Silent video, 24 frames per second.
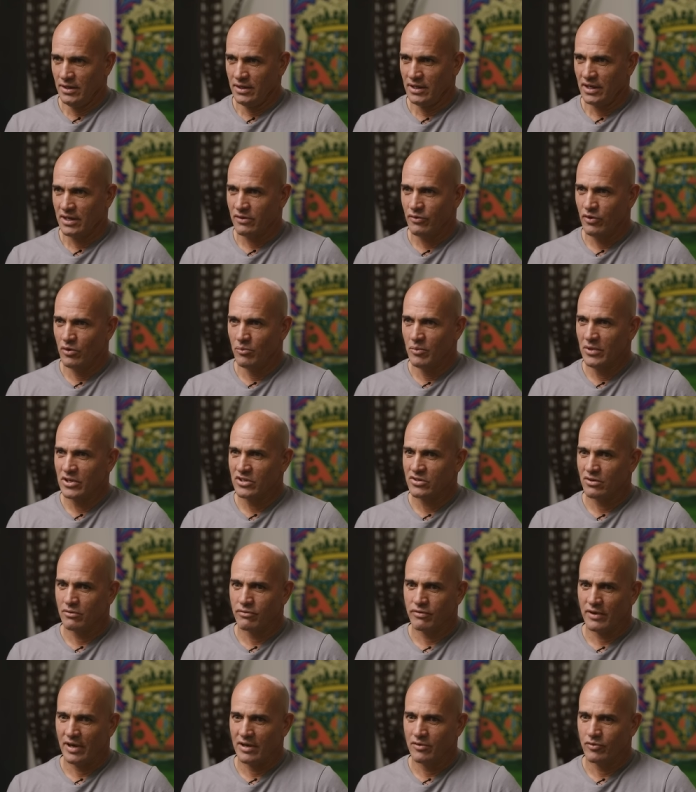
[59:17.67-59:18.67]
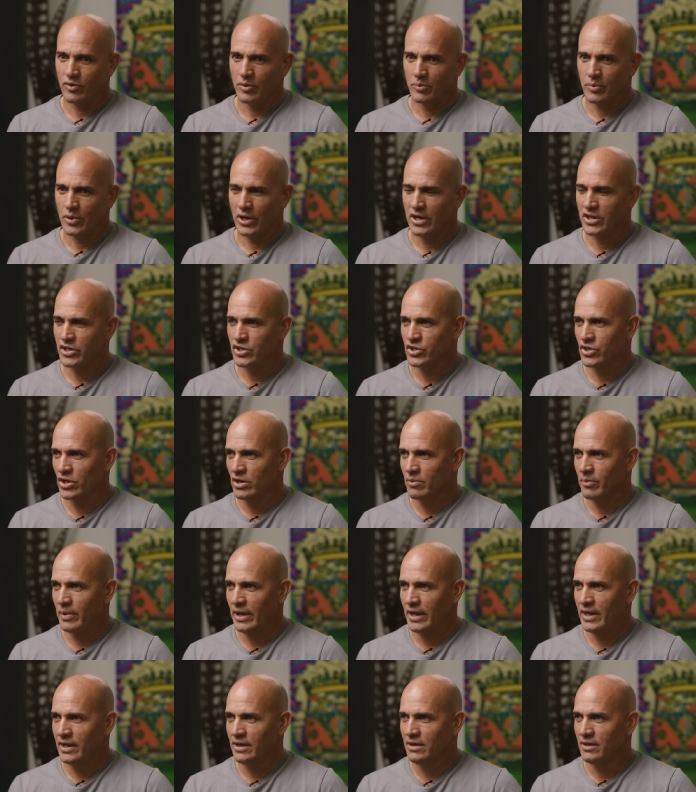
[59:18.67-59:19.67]
like if you miss a five foot putt you should have
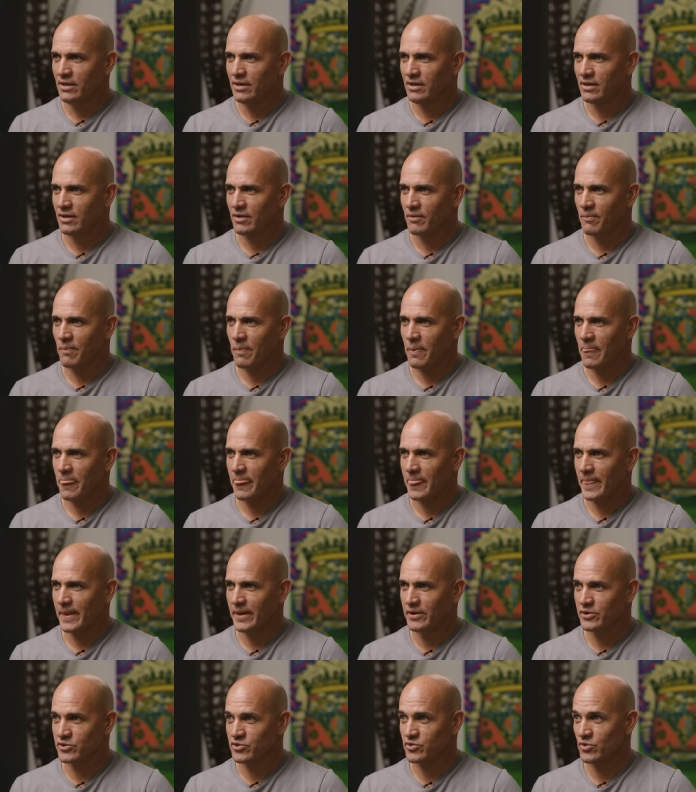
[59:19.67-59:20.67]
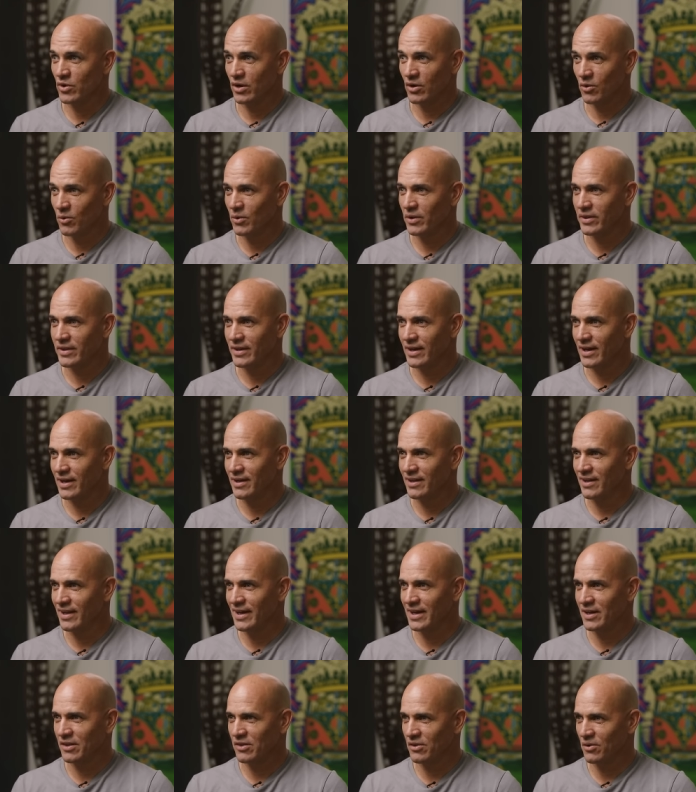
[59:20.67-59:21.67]
made you struggle with that
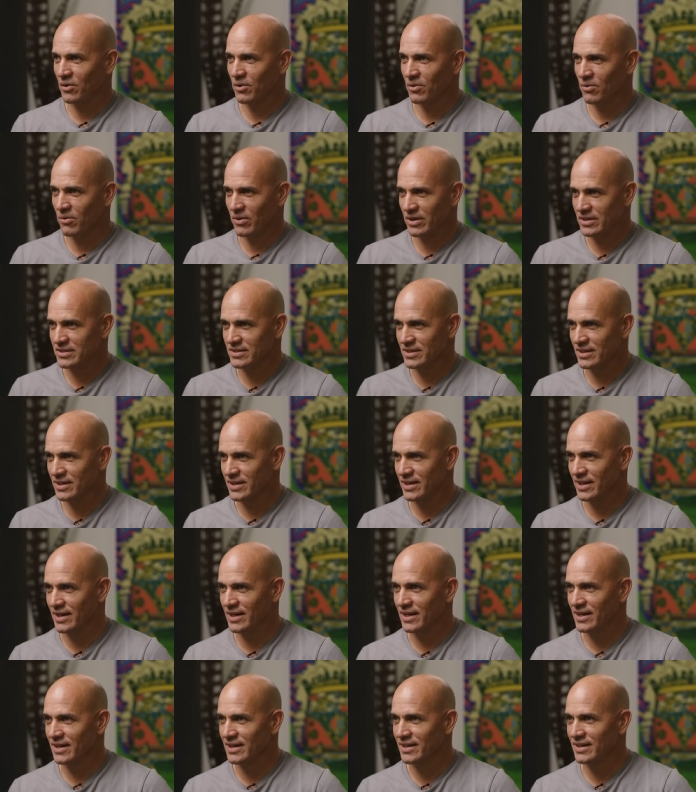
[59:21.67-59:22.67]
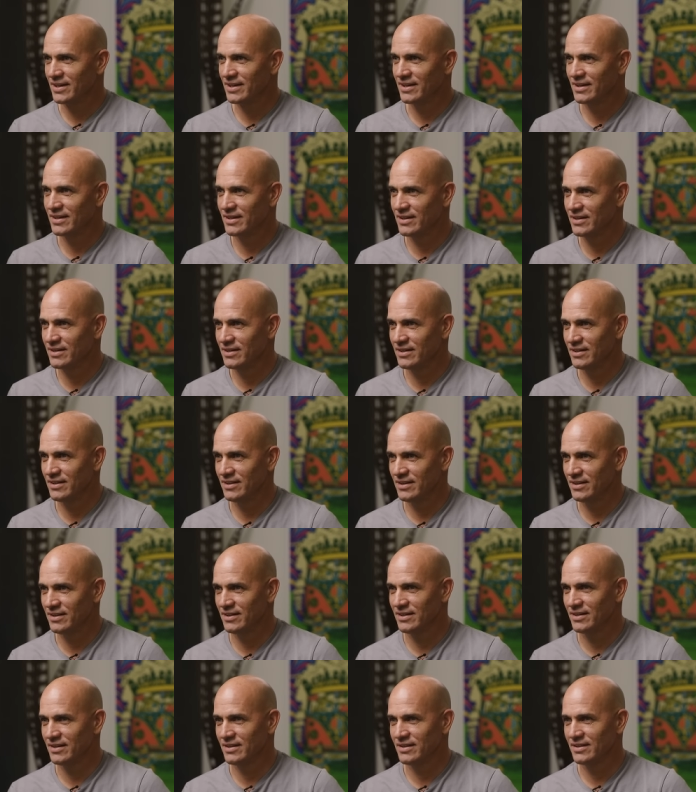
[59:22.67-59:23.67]
length the whole rest of the day mm-hmm.
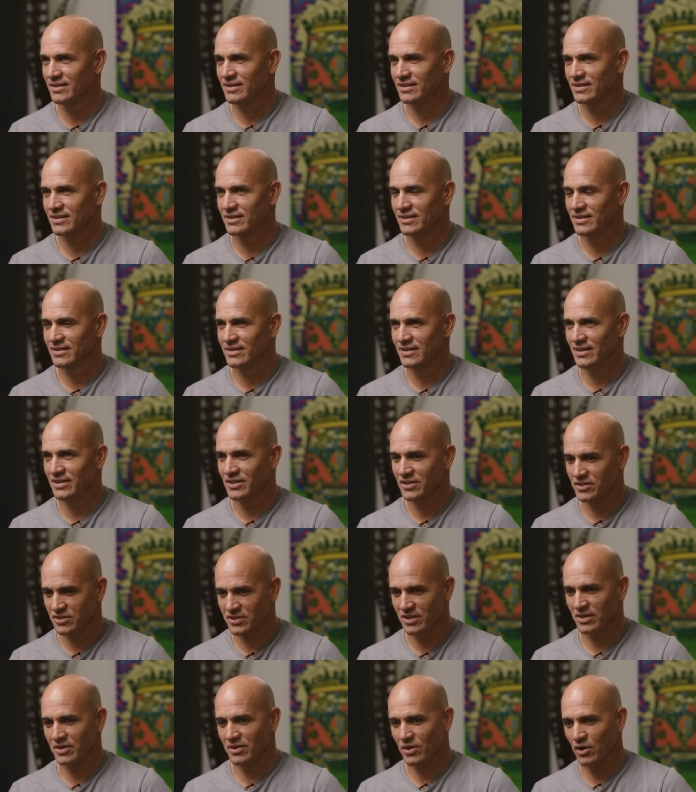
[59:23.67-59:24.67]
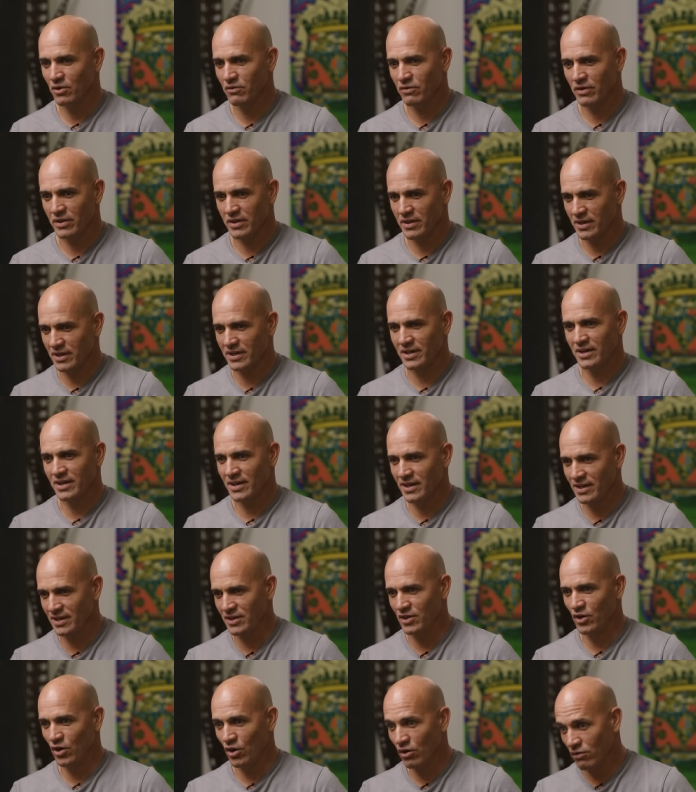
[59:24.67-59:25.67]
and uh, then you start overthinking
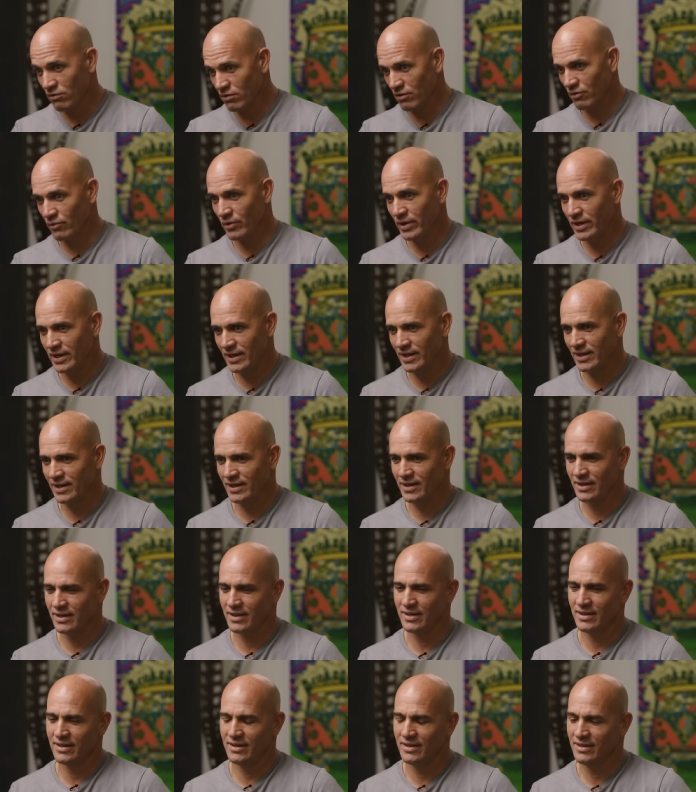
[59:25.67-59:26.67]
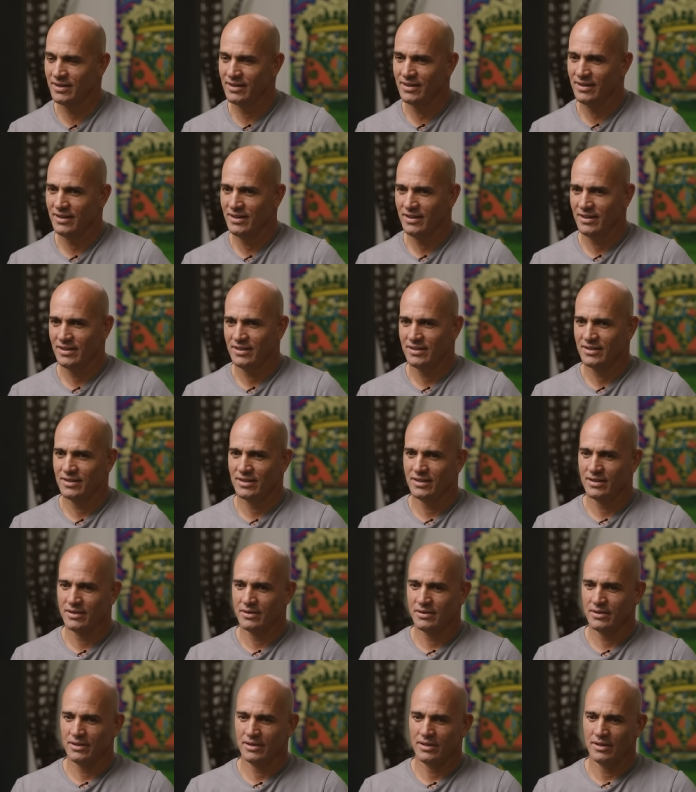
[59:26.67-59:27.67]
it and you're overreading it and
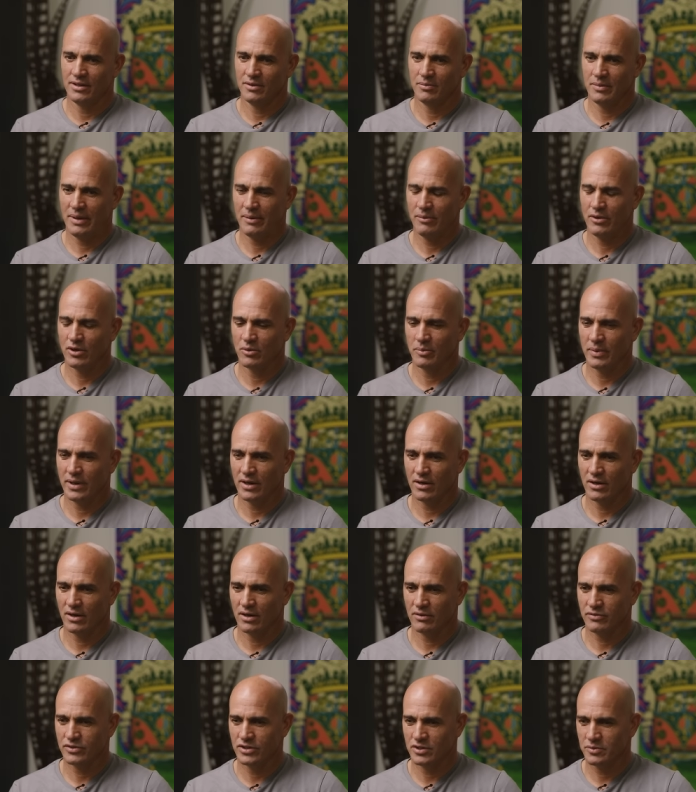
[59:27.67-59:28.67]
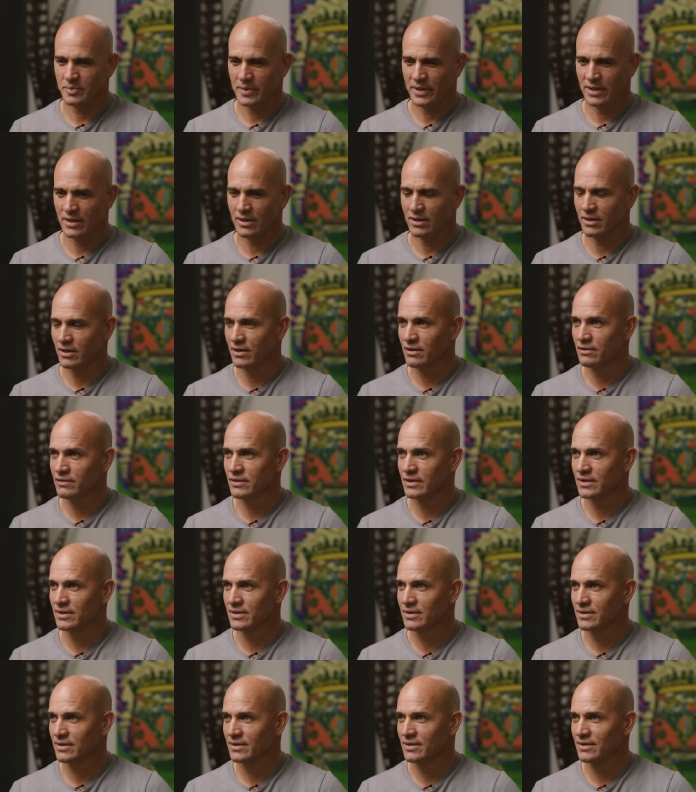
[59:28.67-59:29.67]
you know, maybe you're better off just being
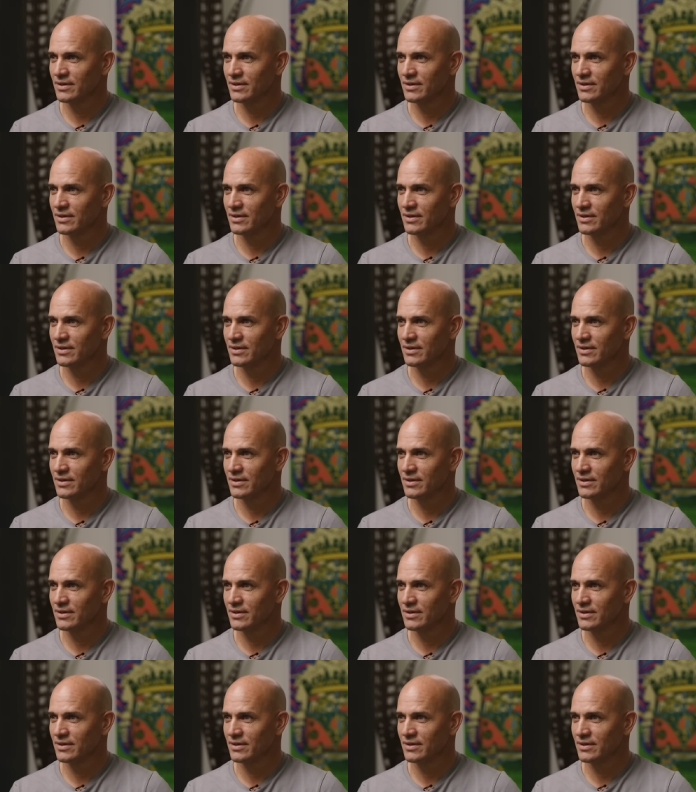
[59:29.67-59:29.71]
hungover.